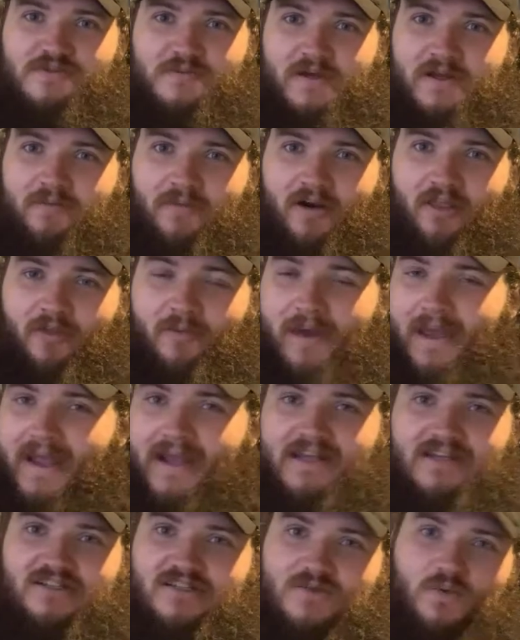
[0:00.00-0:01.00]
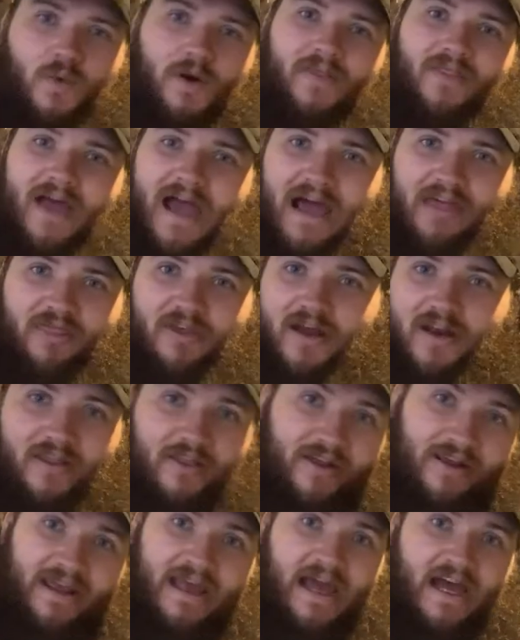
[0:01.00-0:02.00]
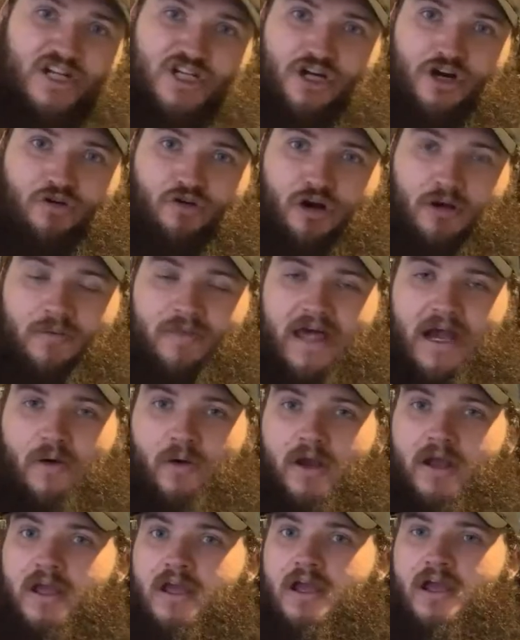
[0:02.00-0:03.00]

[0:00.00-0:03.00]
to be in Money in the Bank and just win that and then cash in on Roman that way.